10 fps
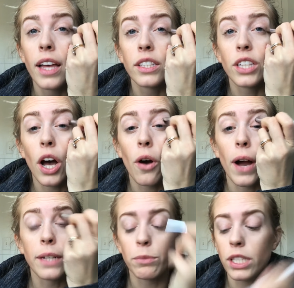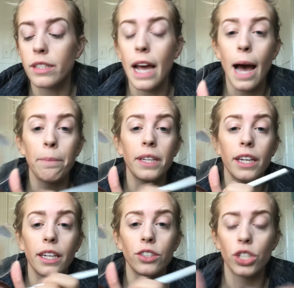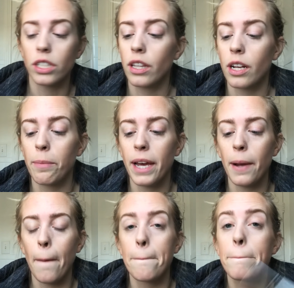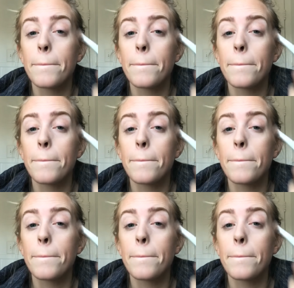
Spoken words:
So I'm just tapping in just a little bit,